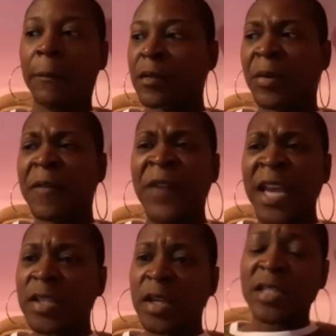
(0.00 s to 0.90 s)

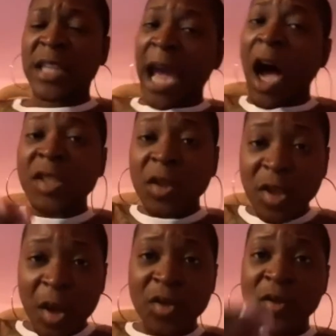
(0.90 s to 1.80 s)
professors. And I also
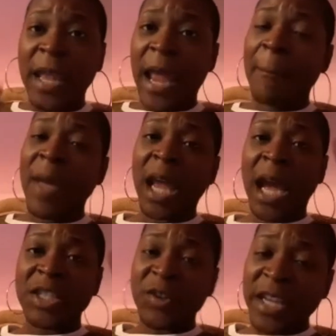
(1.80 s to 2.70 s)
told you that I met
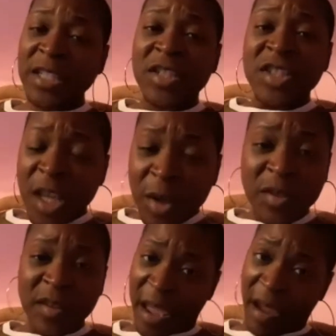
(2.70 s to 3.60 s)
Andre
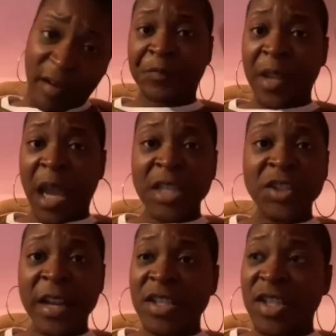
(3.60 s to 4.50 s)
DeShields there.
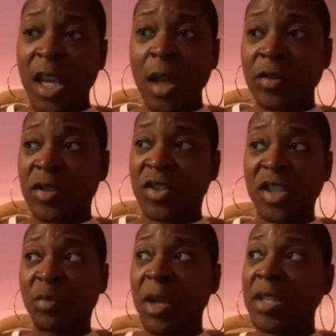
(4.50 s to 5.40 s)
Andre DeShields
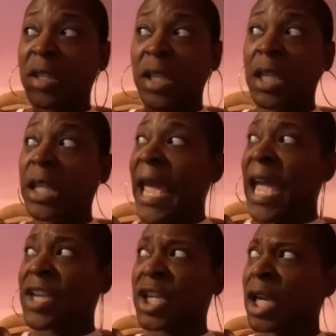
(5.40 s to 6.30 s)
just recently
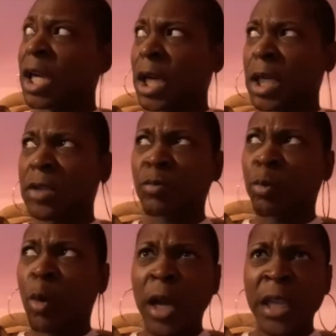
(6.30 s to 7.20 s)
last year
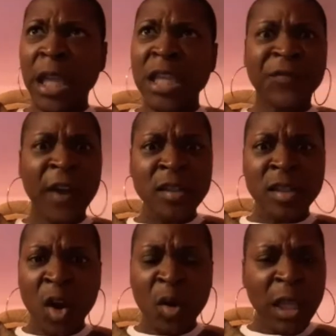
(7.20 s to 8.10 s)
won his first
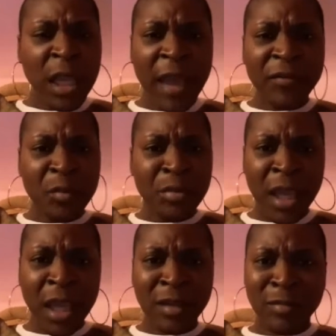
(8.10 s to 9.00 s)
Tony after
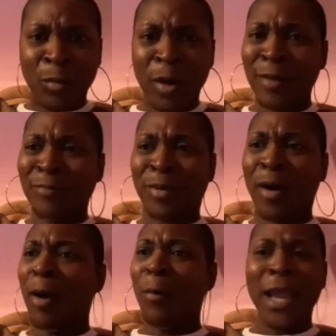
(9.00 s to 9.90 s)
being one of
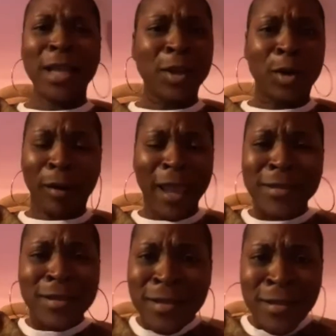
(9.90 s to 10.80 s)
Broadway
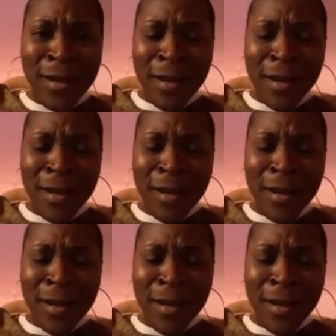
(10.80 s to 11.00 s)
greats